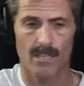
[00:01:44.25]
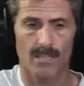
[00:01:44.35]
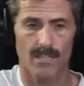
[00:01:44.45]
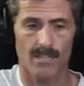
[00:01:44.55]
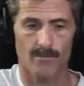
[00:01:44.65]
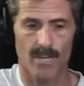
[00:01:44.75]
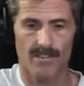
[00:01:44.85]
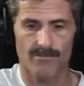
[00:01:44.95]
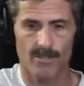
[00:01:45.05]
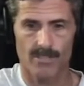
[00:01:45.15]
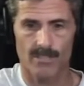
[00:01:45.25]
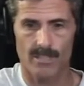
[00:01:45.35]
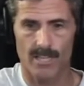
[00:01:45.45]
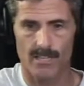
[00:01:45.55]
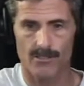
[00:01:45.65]
But I
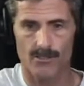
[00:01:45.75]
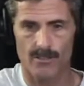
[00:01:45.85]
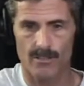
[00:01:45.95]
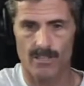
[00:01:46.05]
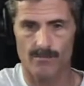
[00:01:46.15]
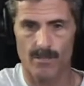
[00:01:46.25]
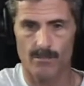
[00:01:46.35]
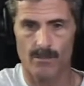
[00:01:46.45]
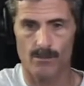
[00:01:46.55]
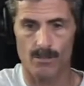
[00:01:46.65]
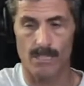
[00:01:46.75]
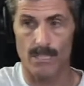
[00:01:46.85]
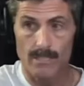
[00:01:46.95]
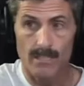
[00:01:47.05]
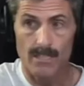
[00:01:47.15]
fortunately had a jury of people who were
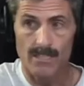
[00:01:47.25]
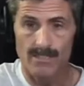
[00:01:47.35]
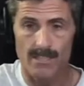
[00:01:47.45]
listening.